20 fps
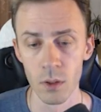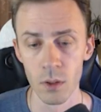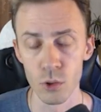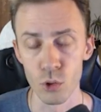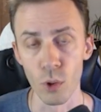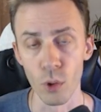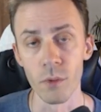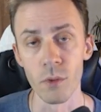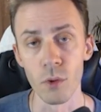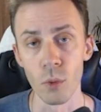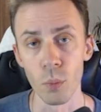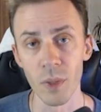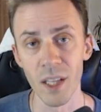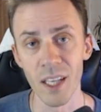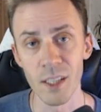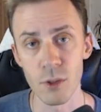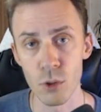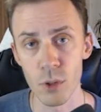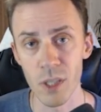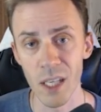So if you
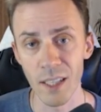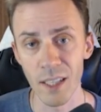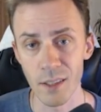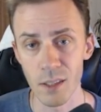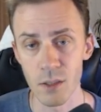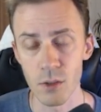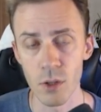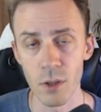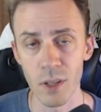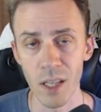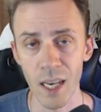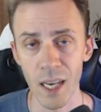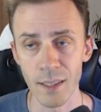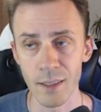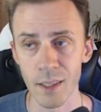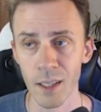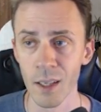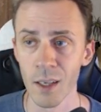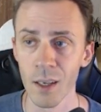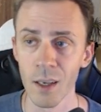plan to get into
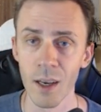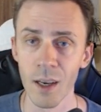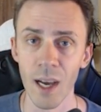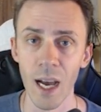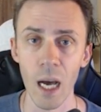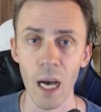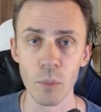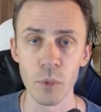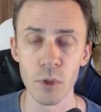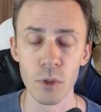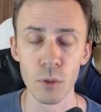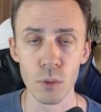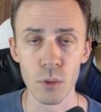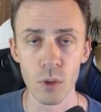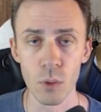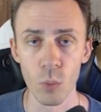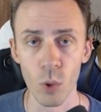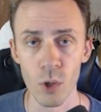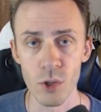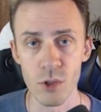that,
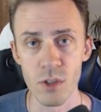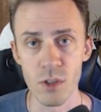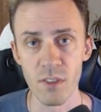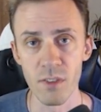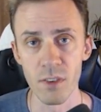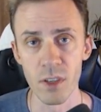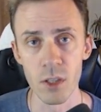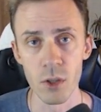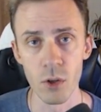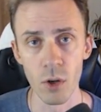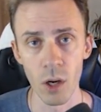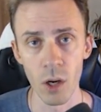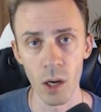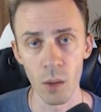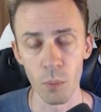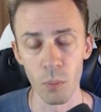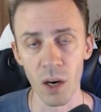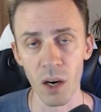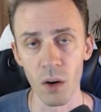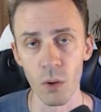absolutely watch the video
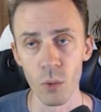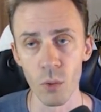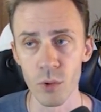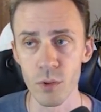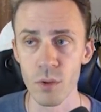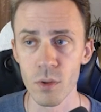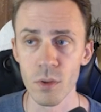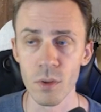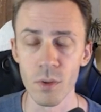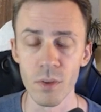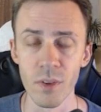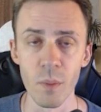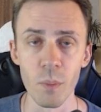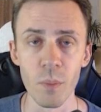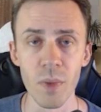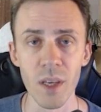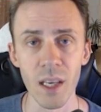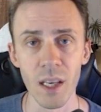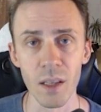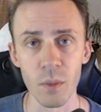about the
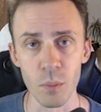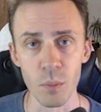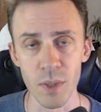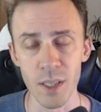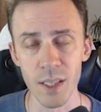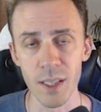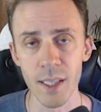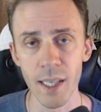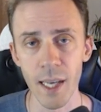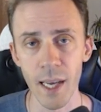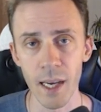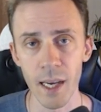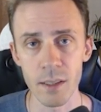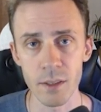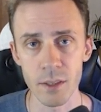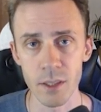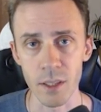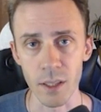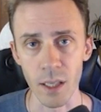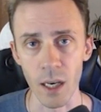BNB
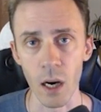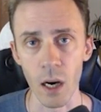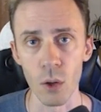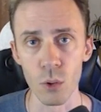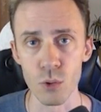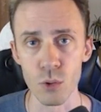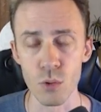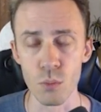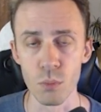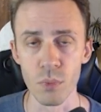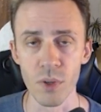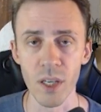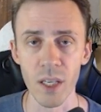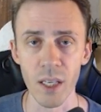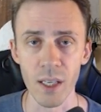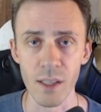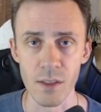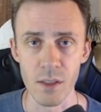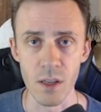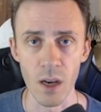gas and how to bring
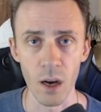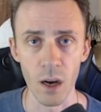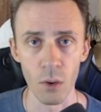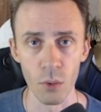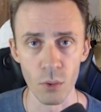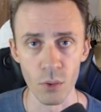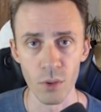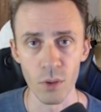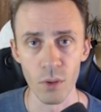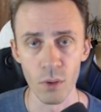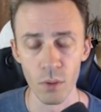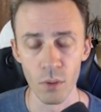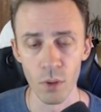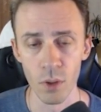it down.